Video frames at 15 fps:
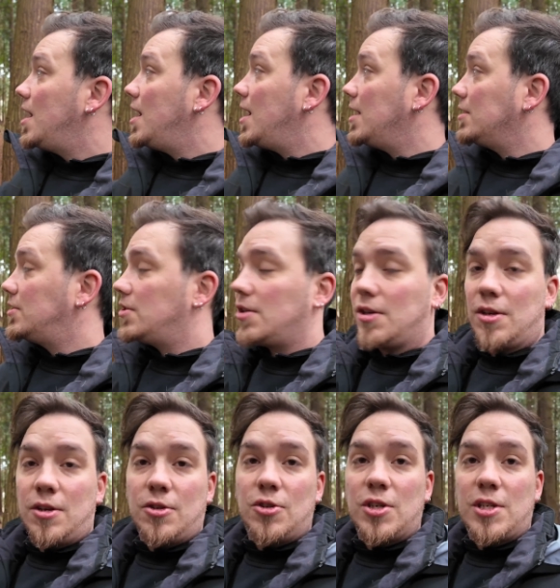and
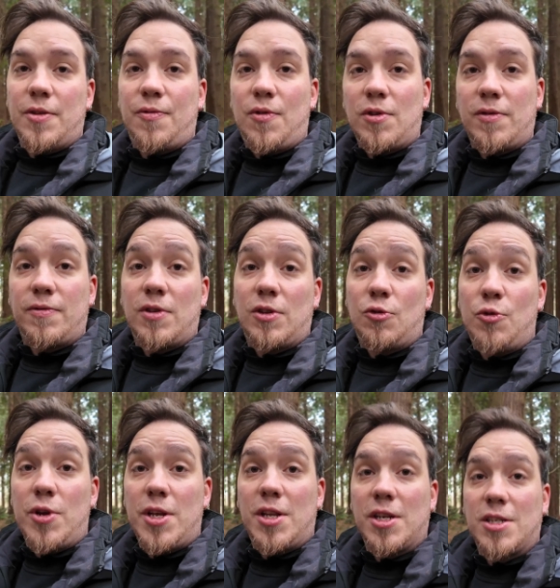just in front of the
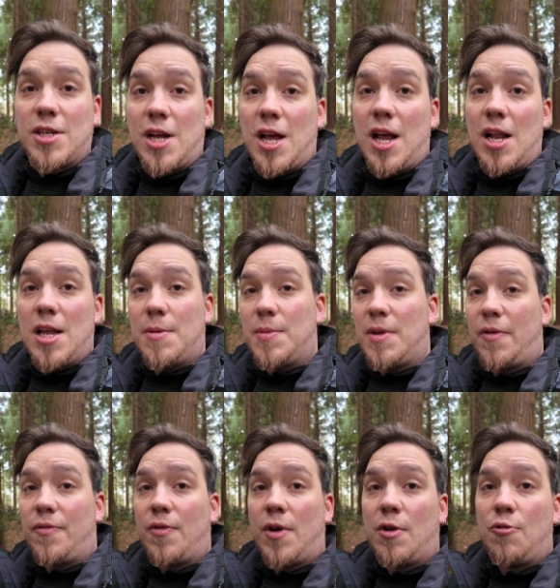tree there's a little bit
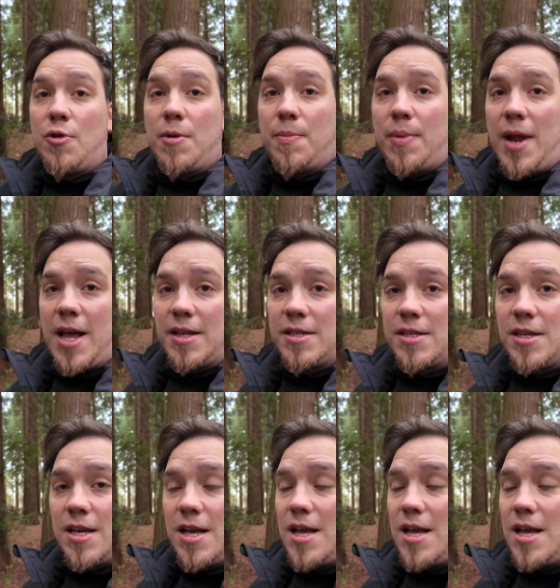of green plants,